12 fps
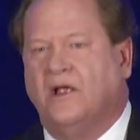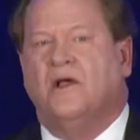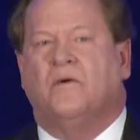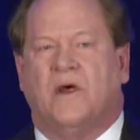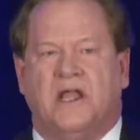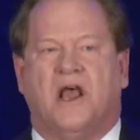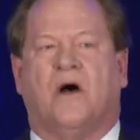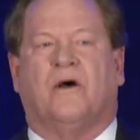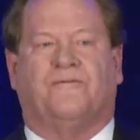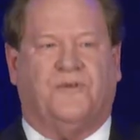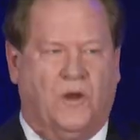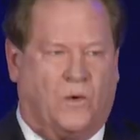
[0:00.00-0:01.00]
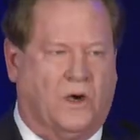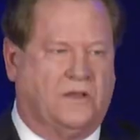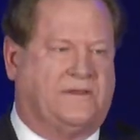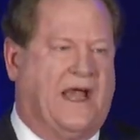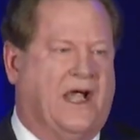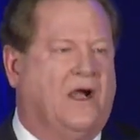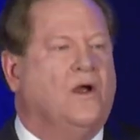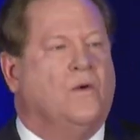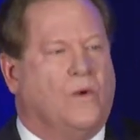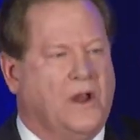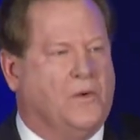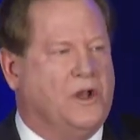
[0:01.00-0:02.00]
We know if you weren't there,
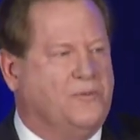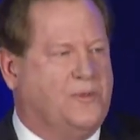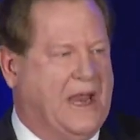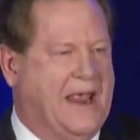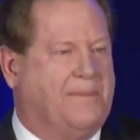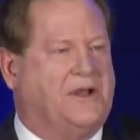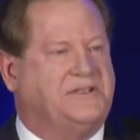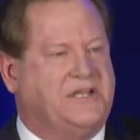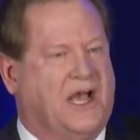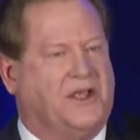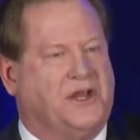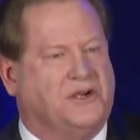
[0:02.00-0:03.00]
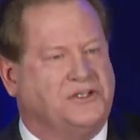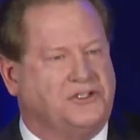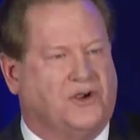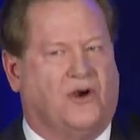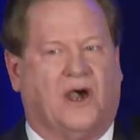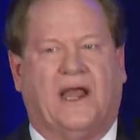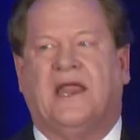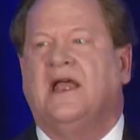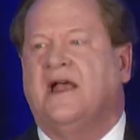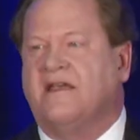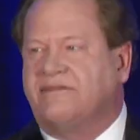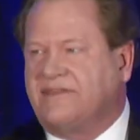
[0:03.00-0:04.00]
we wouldn't be able to tell your story.
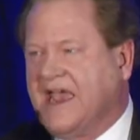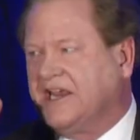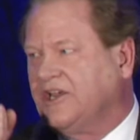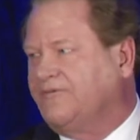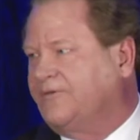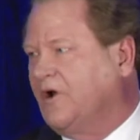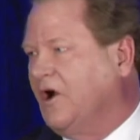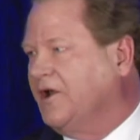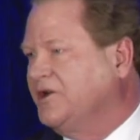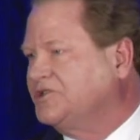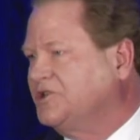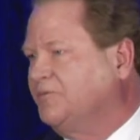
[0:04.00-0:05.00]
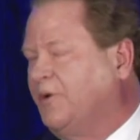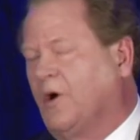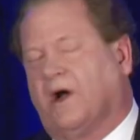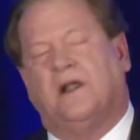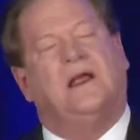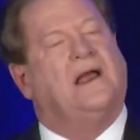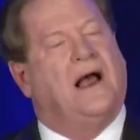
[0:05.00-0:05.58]
And thank you for all your support.